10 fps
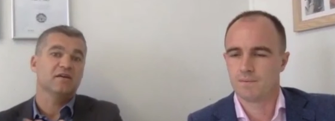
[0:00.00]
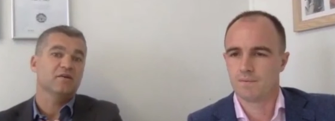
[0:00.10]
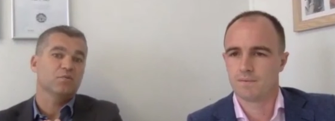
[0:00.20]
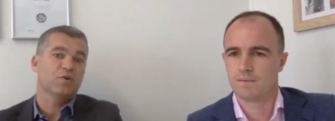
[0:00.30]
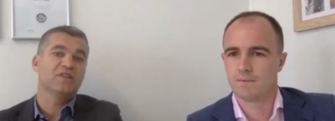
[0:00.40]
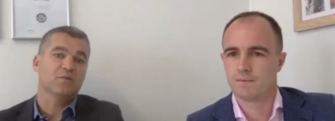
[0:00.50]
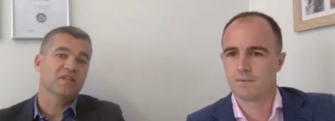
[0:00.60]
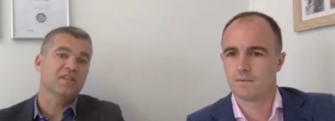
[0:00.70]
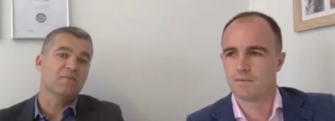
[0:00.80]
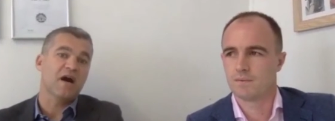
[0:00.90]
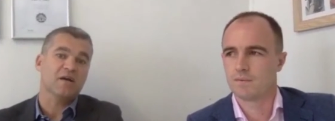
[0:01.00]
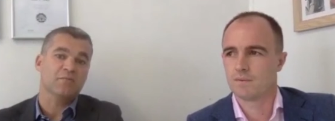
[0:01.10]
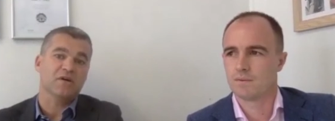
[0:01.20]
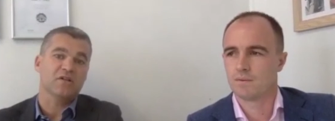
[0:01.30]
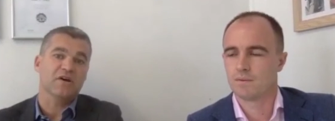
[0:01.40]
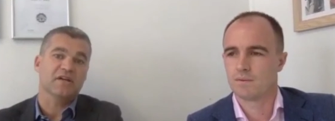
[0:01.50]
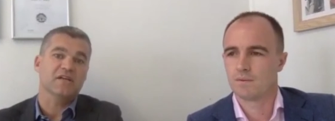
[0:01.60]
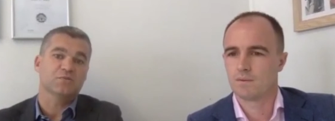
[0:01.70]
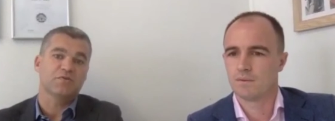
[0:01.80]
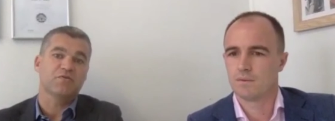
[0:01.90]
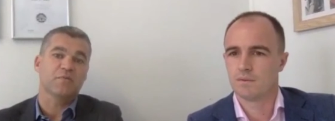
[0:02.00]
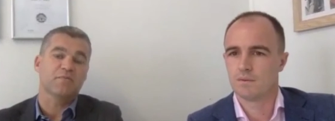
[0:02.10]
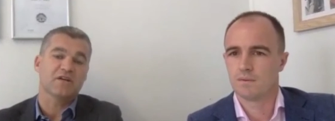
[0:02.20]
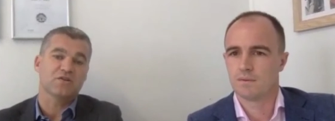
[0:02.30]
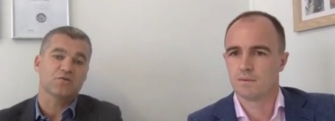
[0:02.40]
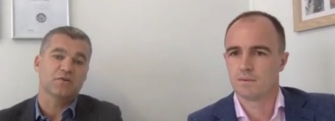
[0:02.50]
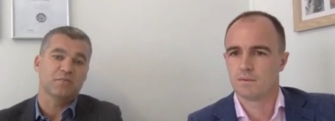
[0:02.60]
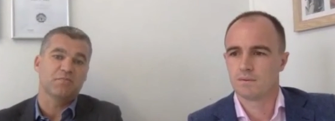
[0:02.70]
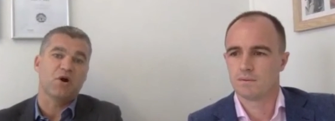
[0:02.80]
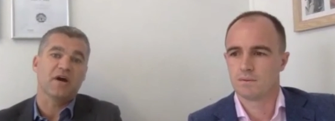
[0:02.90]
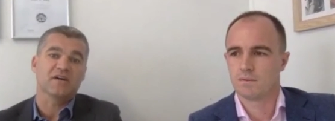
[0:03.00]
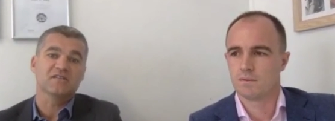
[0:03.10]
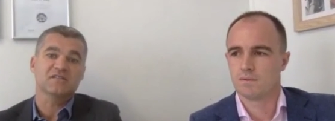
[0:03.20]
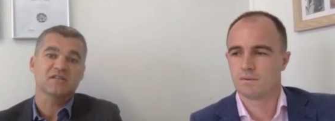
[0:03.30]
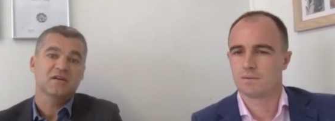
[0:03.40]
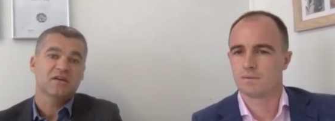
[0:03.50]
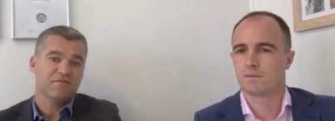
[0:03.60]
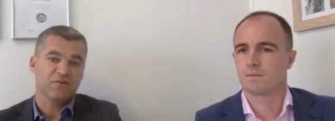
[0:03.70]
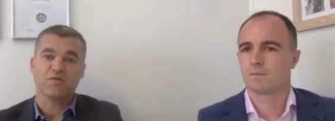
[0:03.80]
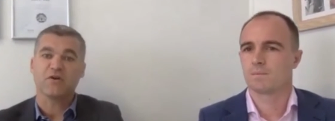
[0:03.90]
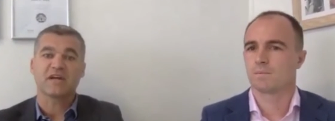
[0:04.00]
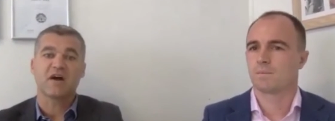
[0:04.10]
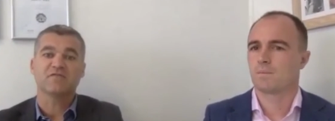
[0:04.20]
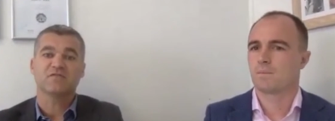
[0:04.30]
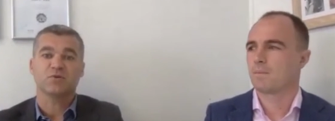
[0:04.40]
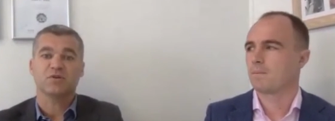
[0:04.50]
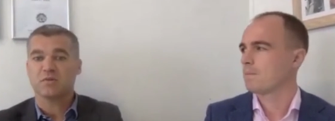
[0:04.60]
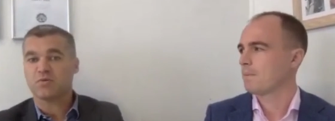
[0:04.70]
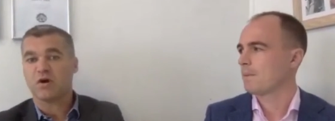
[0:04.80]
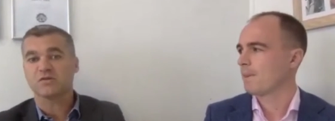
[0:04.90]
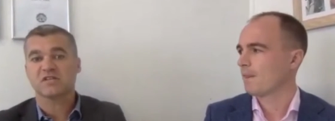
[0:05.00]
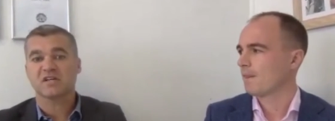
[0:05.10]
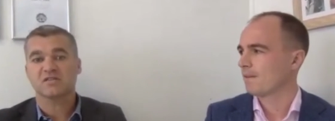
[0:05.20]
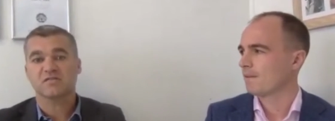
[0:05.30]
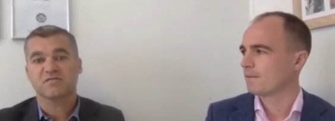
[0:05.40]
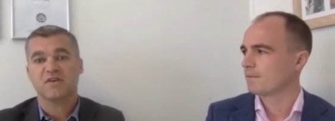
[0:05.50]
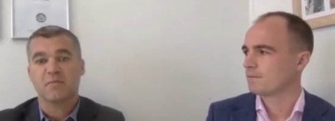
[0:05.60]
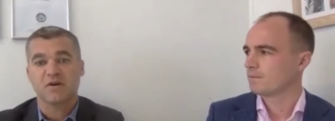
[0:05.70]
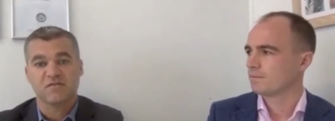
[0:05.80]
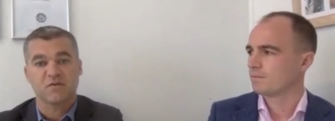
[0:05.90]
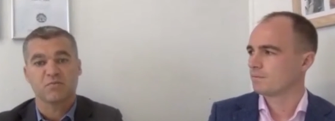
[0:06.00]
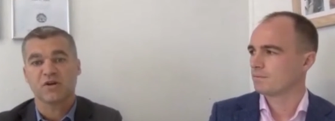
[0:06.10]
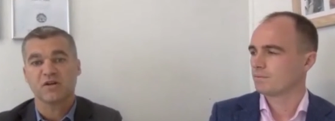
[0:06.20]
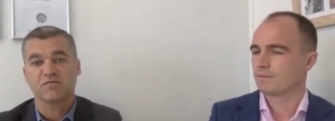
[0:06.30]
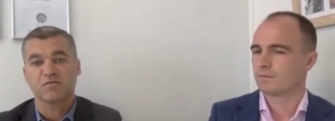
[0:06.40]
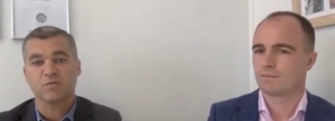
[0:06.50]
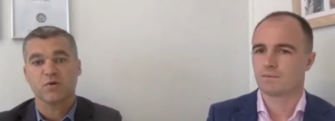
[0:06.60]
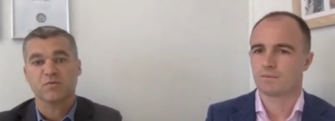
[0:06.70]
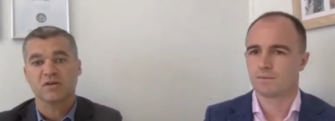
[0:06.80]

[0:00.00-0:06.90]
Speaker 1: With the market being like it is, we've got to make sure that buyers feel very comfortable in the process of competing for a property.